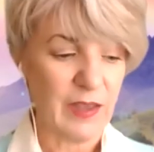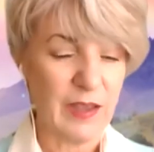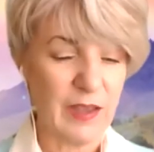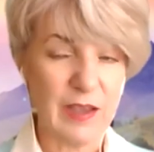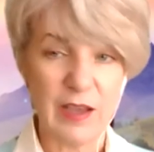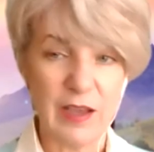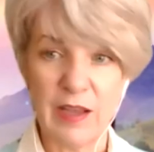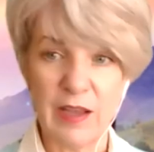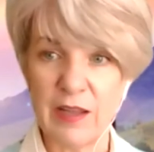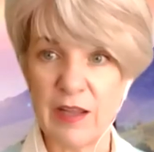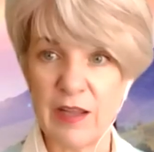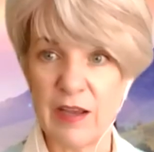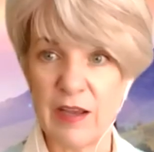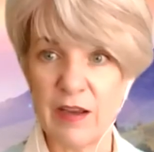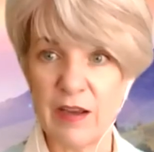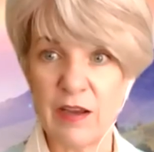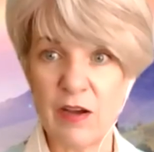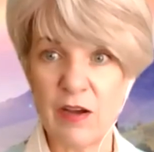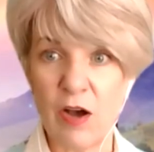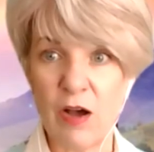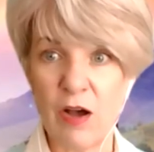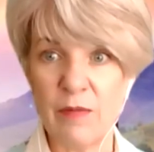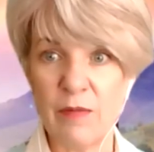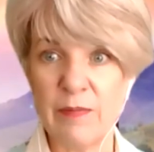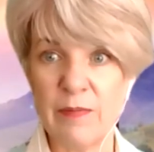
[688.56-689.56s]
And that
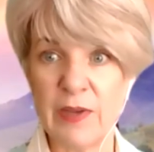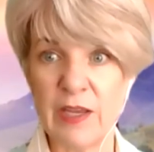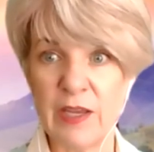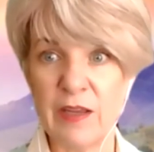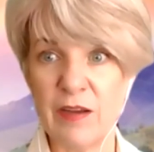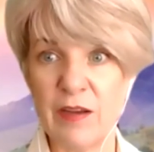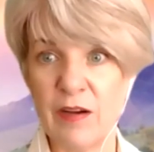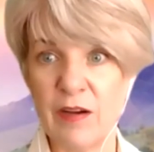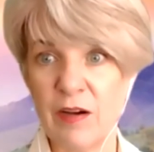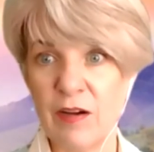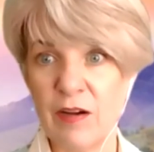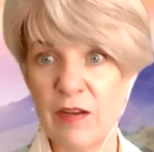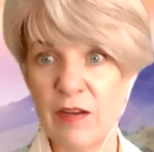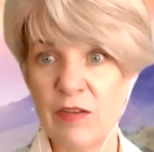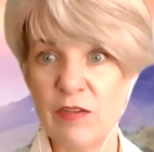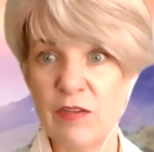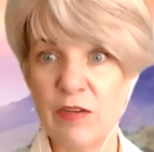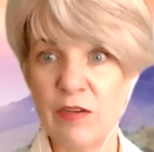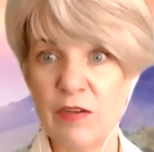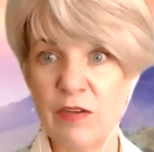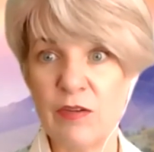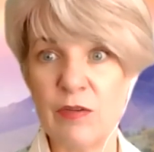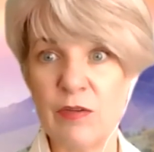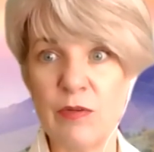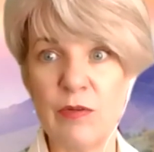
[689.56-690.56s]
got me
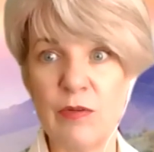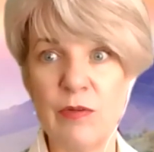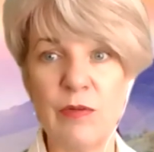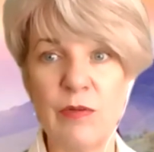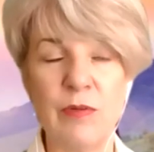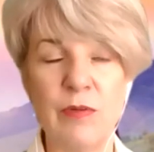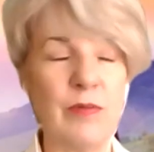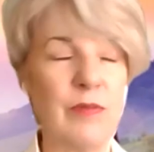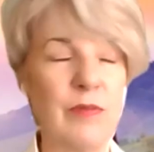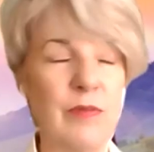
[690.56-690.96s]
onto,